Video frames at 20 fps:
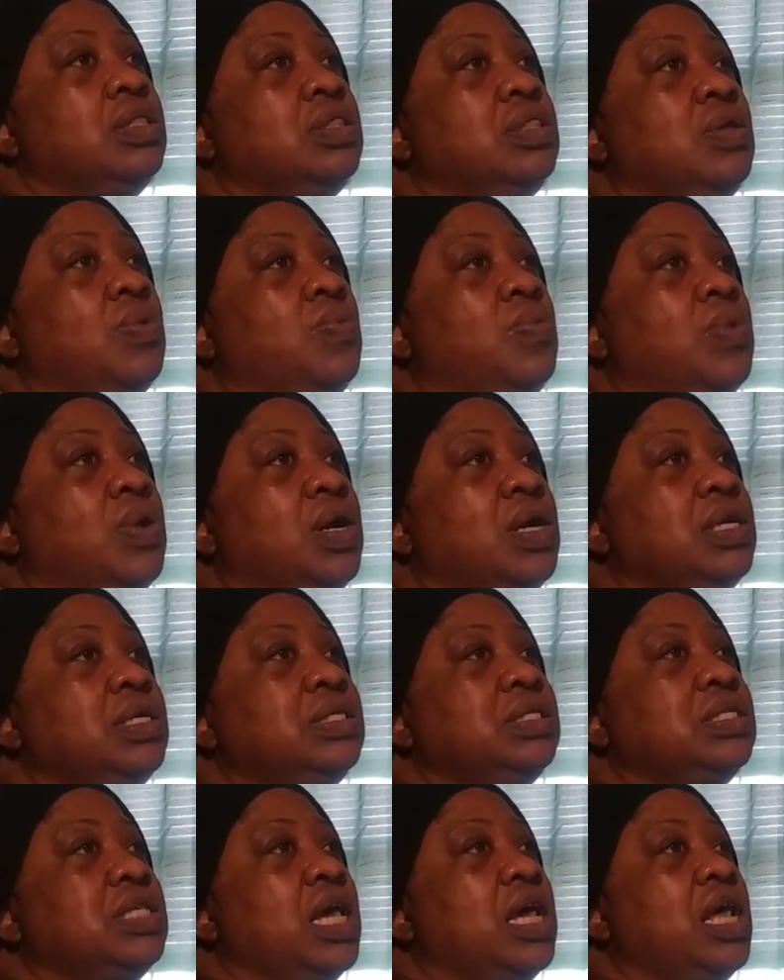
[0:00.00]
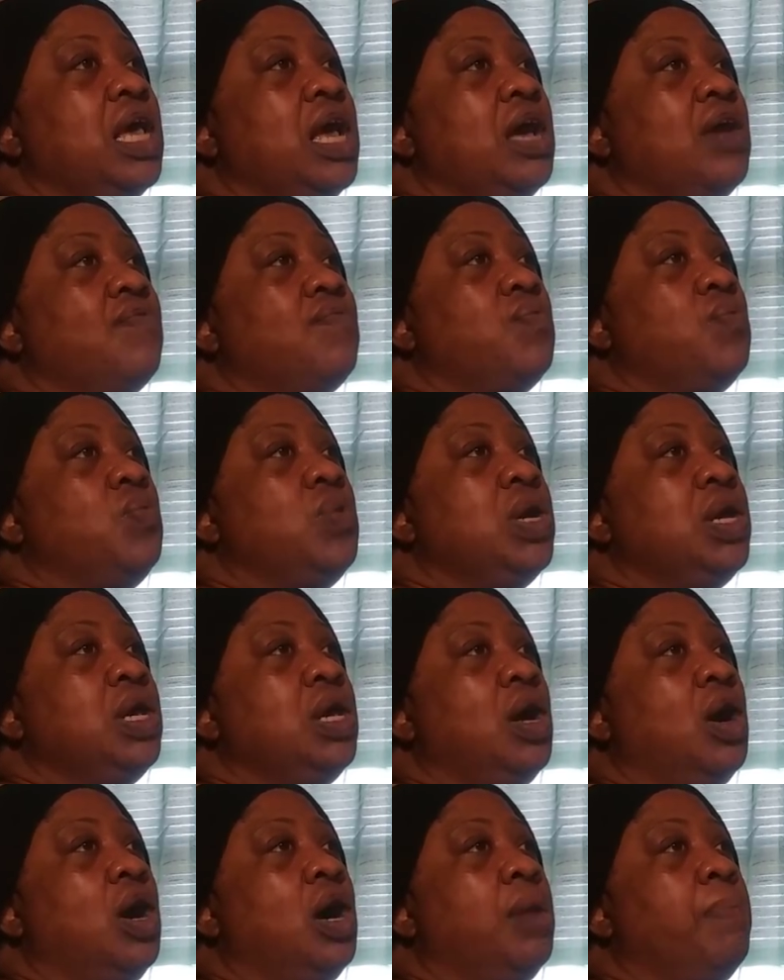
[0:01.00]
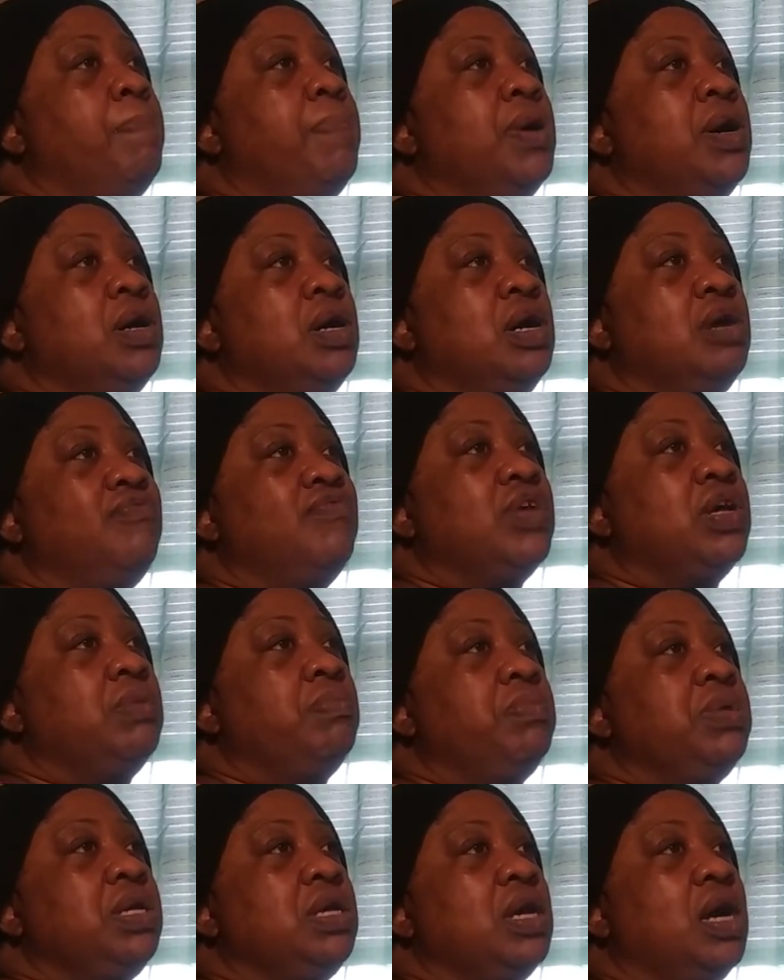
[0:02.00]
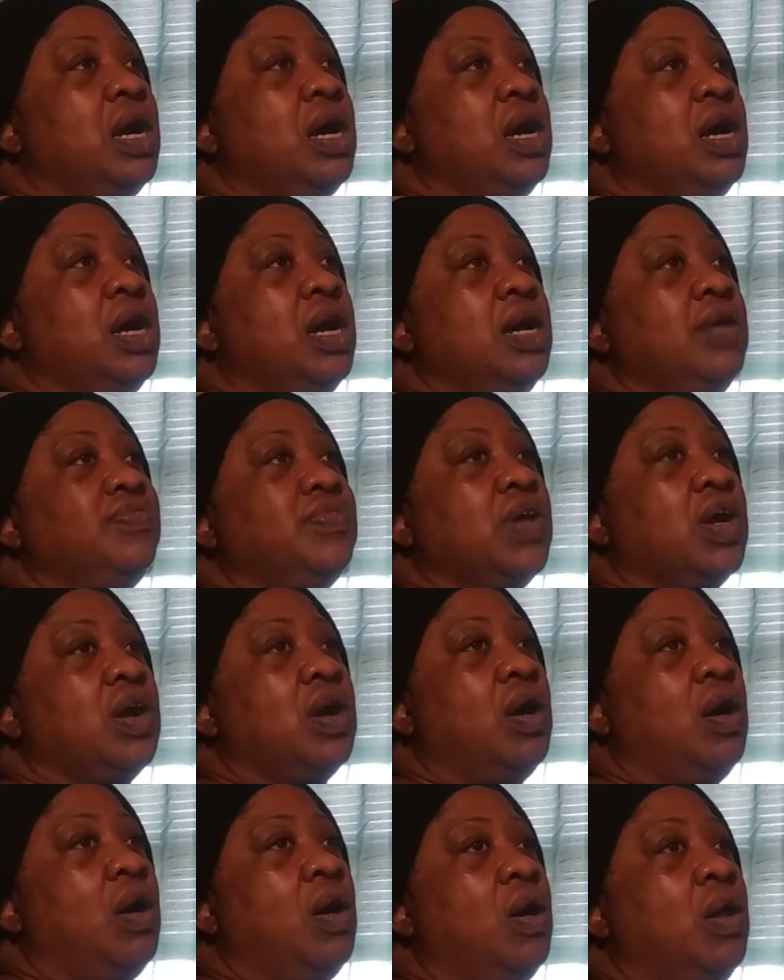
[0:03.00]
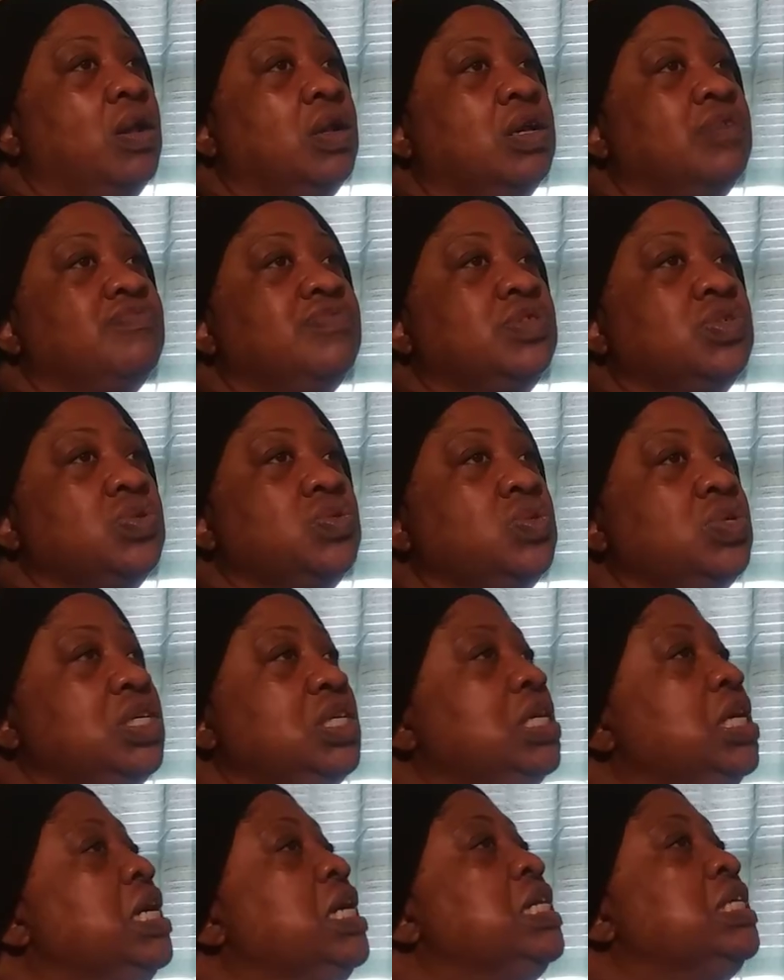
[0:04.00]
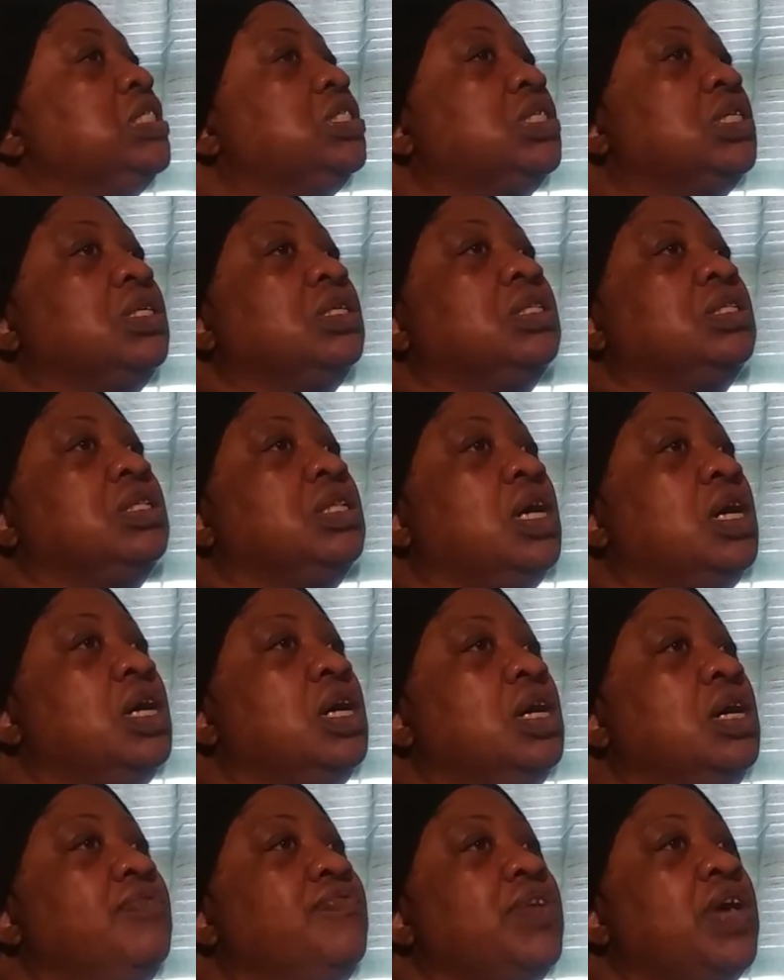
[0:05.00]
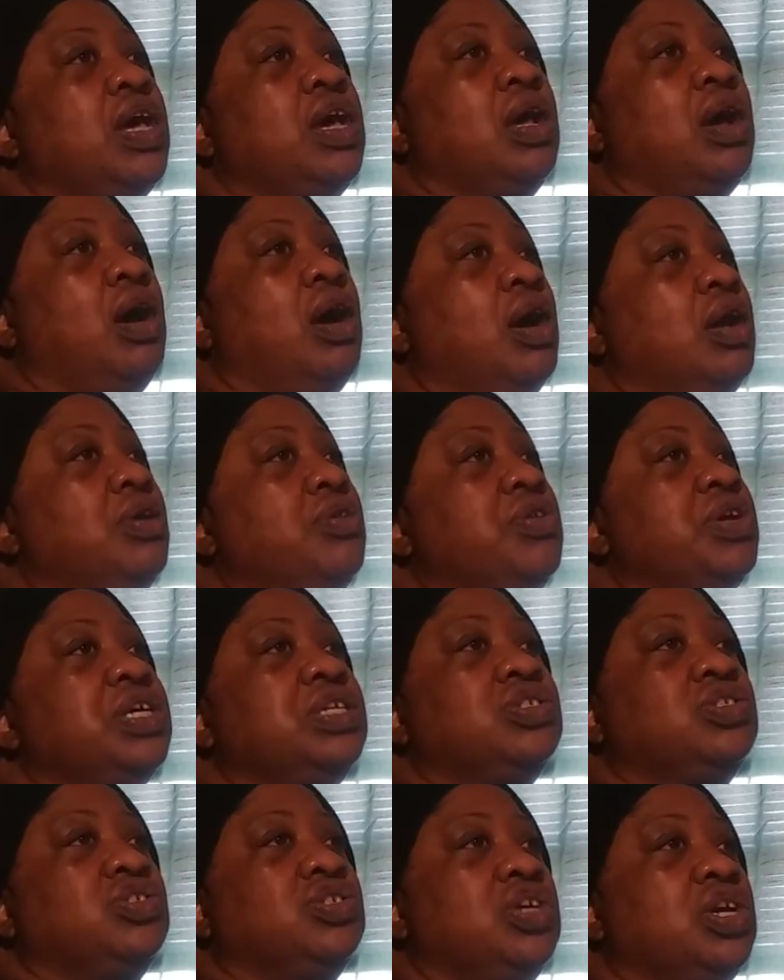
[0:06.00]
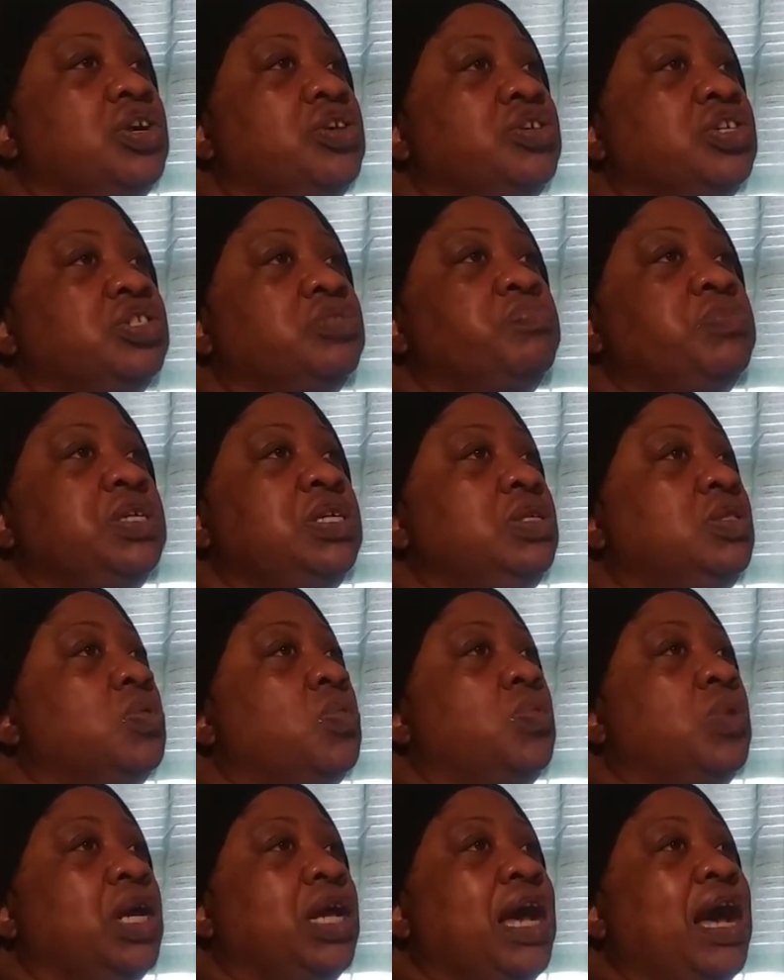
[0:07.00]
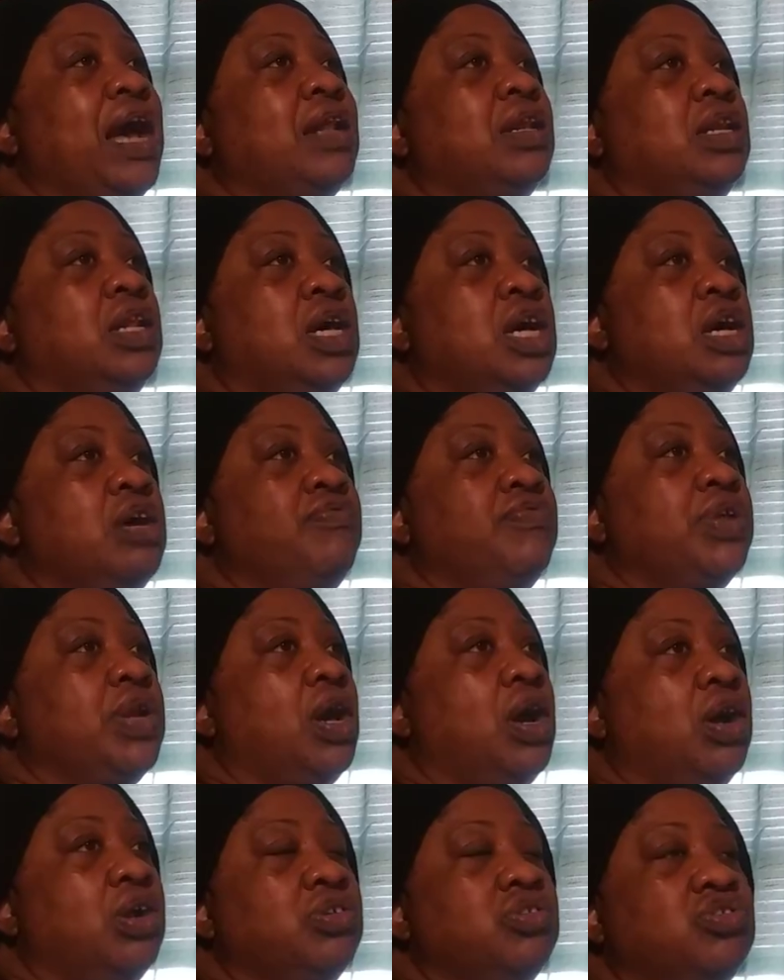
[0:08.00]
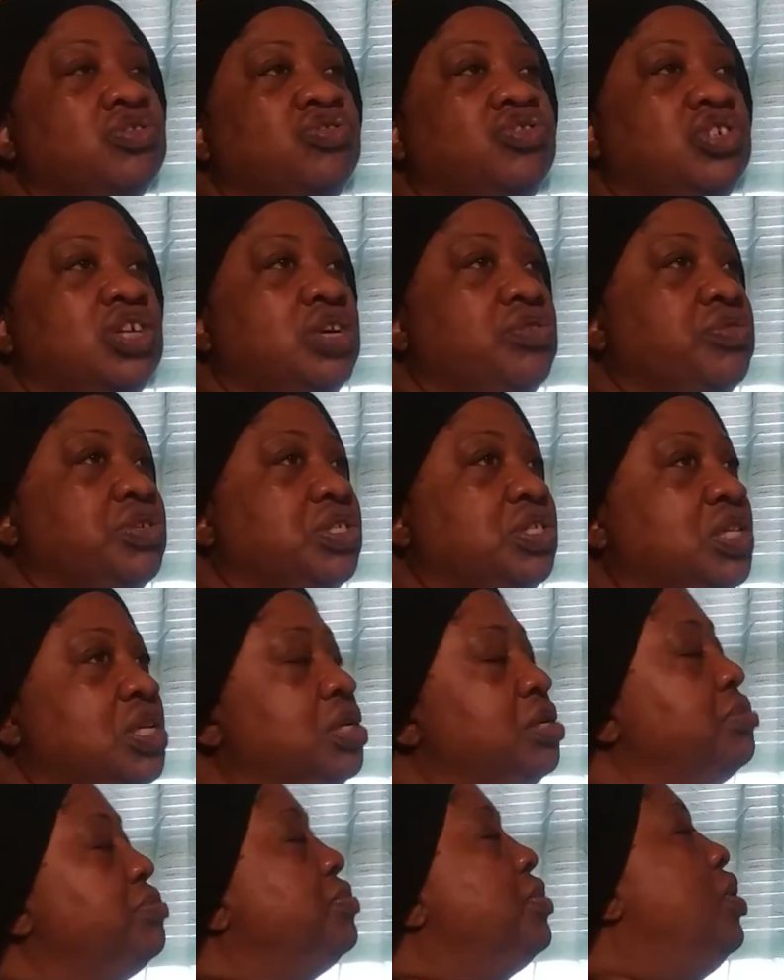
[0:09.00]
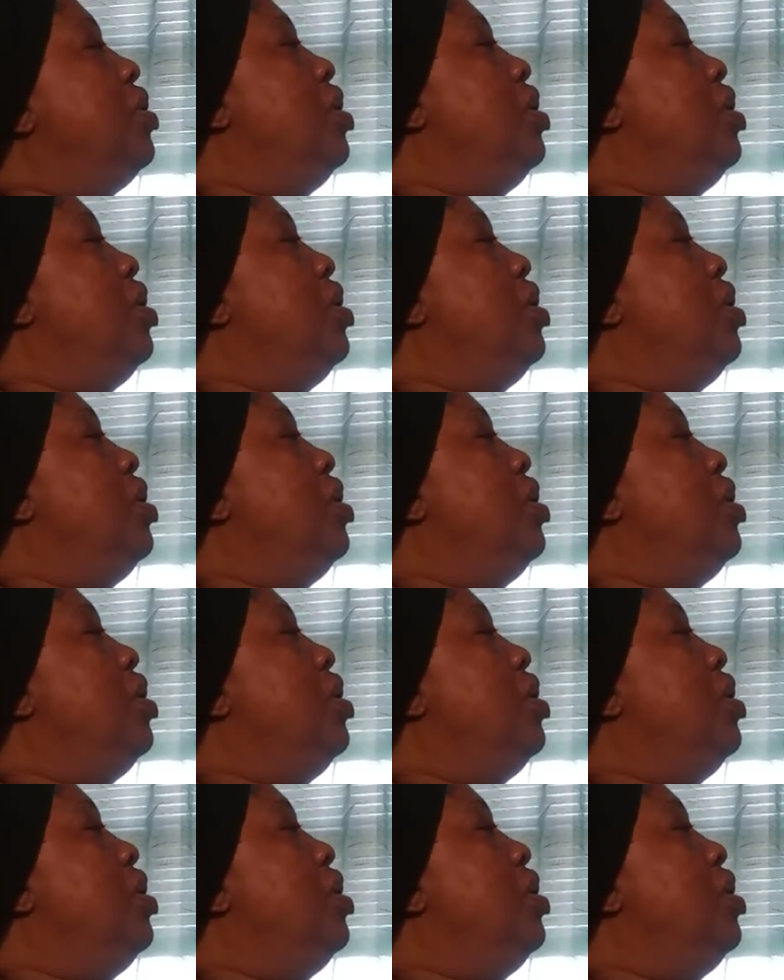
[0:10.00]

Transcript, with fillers: the ones that have went above and beyond the call of duty to love and honor and cherish me the way I love and honor and cherish them,